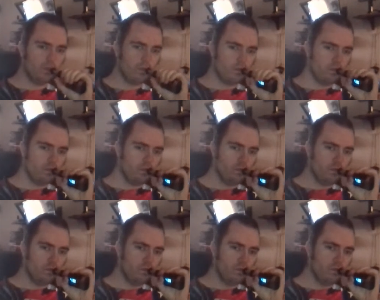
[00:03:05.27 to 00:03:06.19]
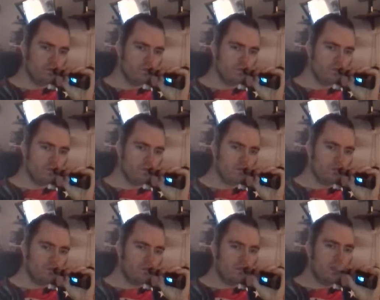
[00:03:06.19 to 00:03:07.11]

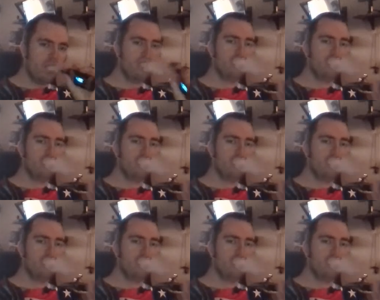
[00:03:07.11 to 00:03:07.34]
Nobody speaks.